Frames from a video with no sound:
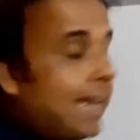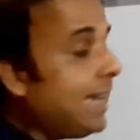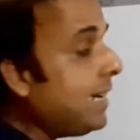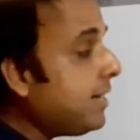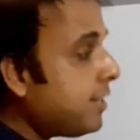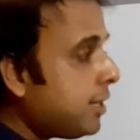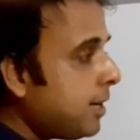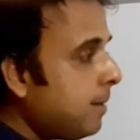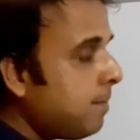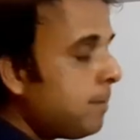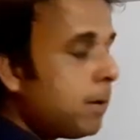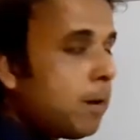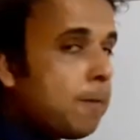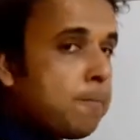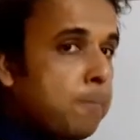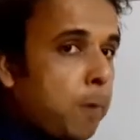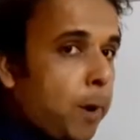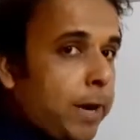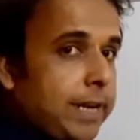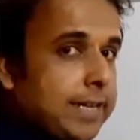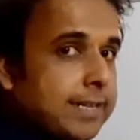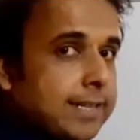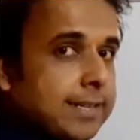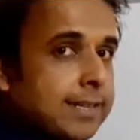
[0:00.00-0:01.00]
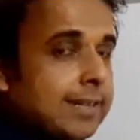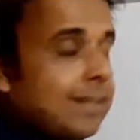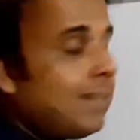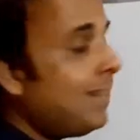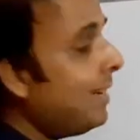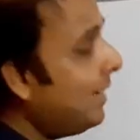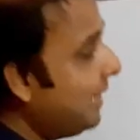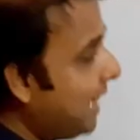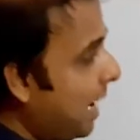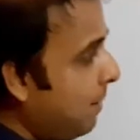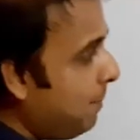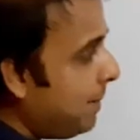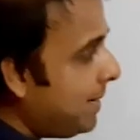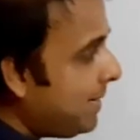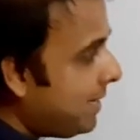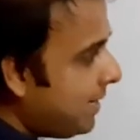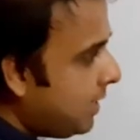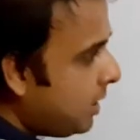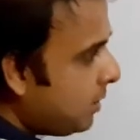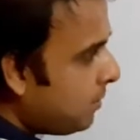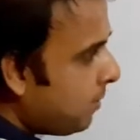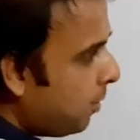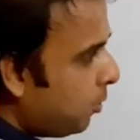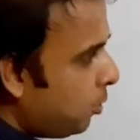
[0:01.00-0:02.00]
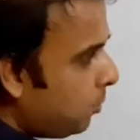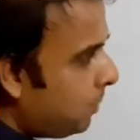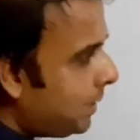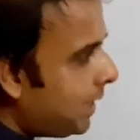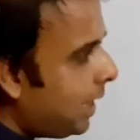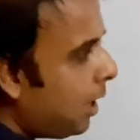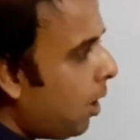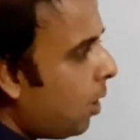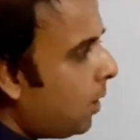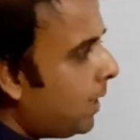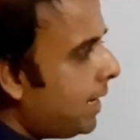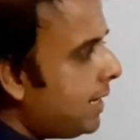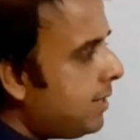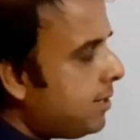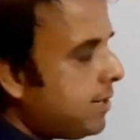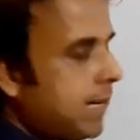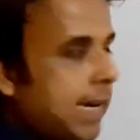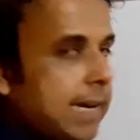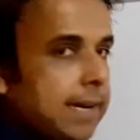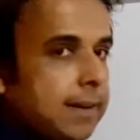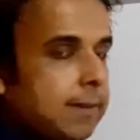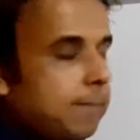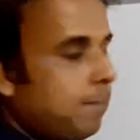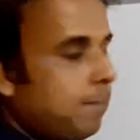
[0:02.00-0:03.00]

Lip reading: number of points, That means this is found to be the longest chain.